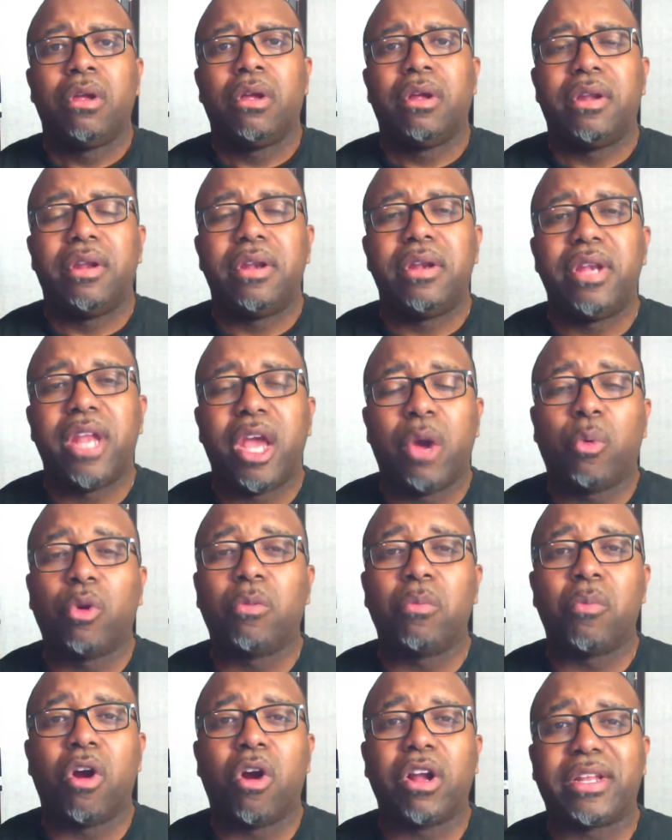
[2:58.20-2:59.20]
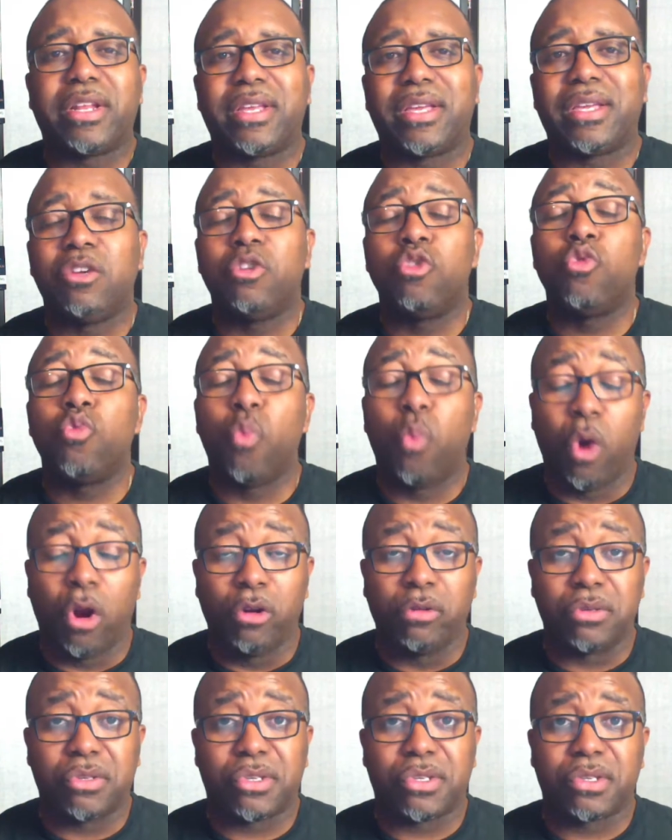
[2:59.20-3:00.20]
Network marketing
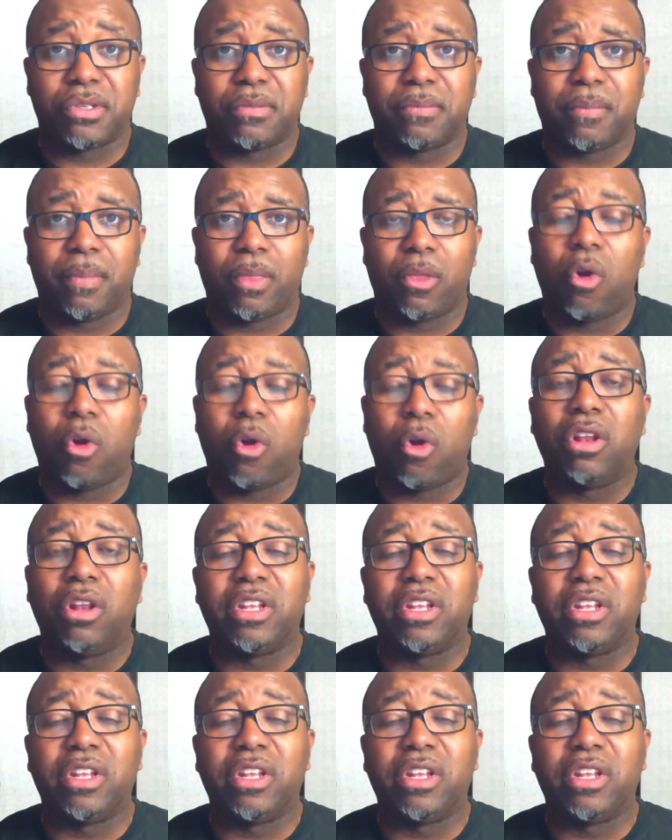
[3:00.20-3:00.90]
works. All it